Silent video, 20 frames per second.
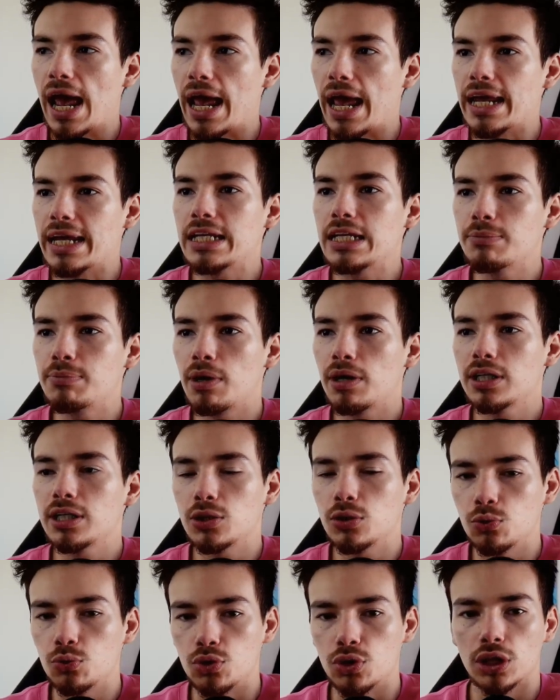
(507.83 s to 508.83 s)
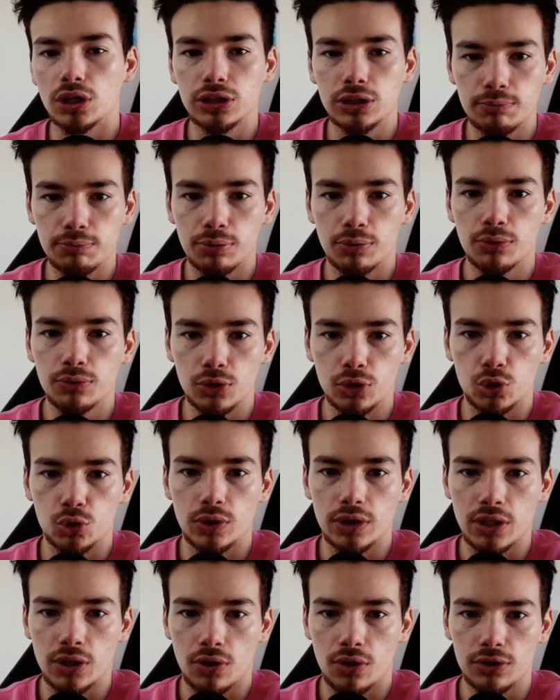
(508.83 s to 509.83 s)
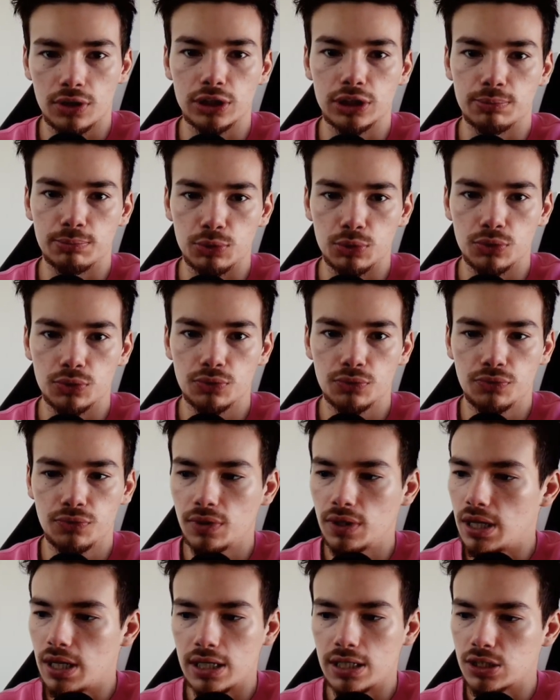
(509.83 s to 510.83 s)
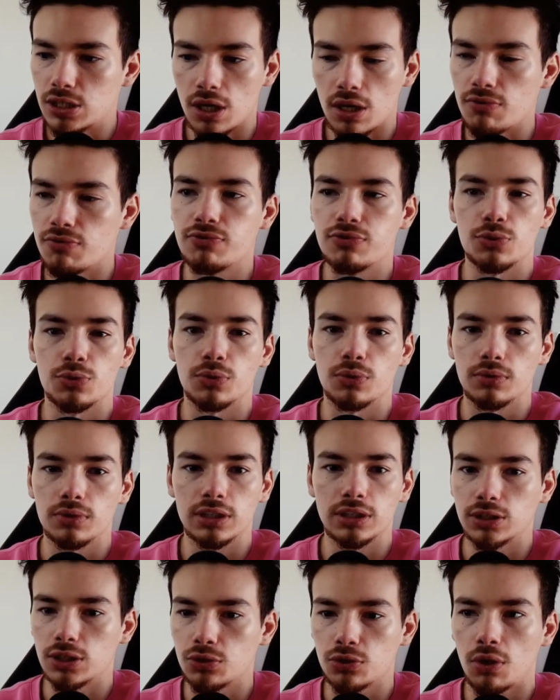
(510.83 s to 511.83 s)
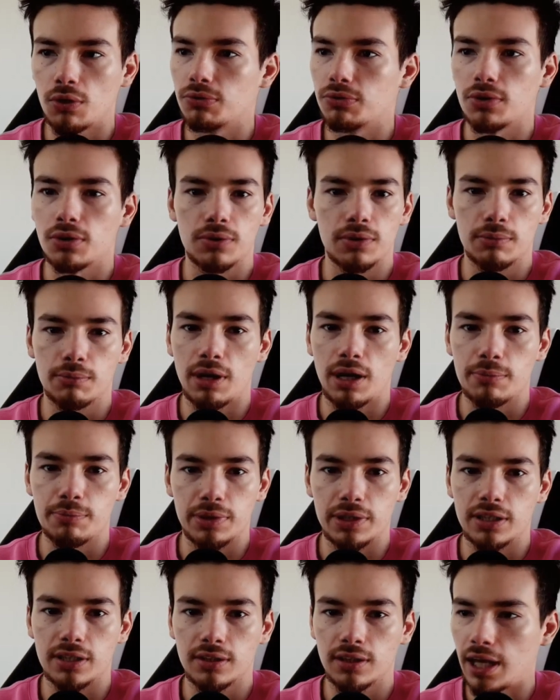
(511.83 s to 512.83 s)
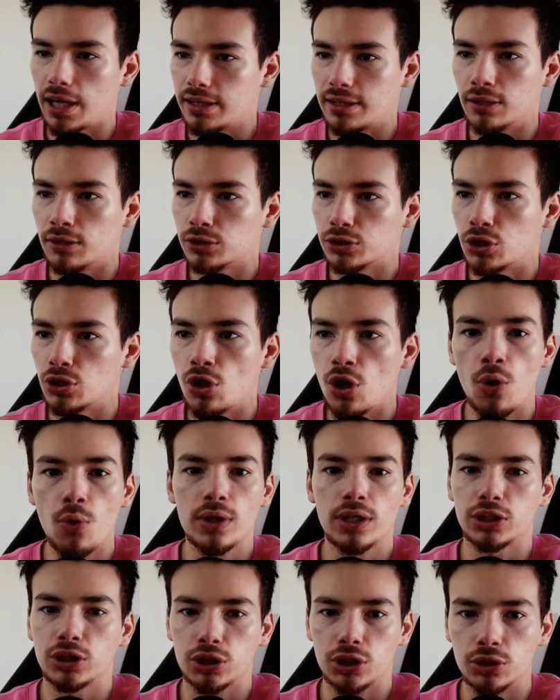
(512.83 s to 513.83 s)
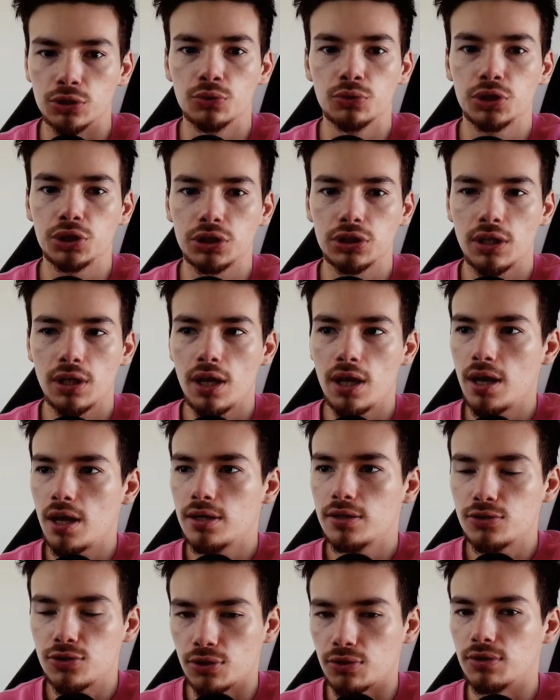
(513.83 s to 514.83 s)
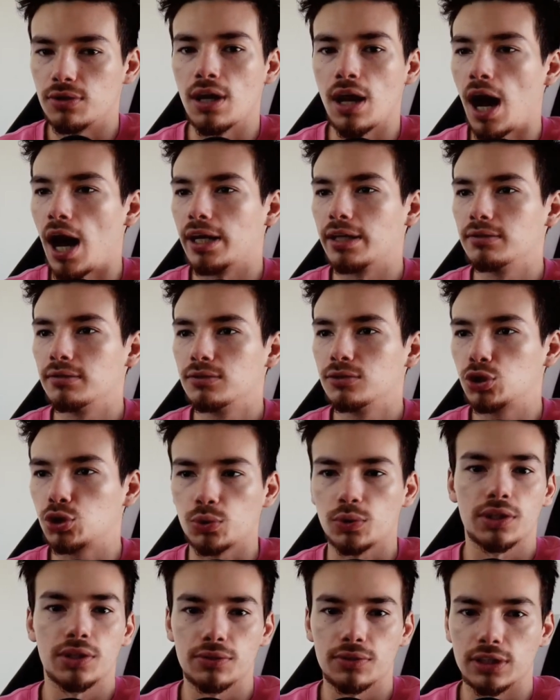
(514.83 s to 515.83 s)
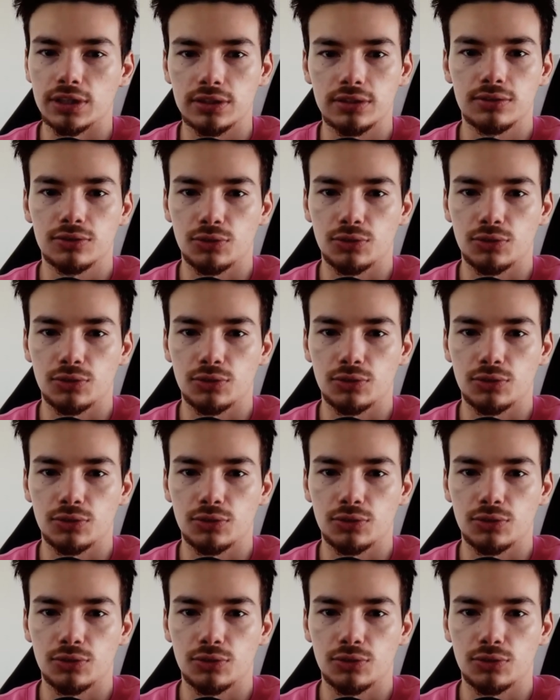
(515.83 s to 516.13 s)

Anybody who doesn't pull the trigger on this move is a fool, is a tonto, in my opinion. Like, there's no excuse to not trigger this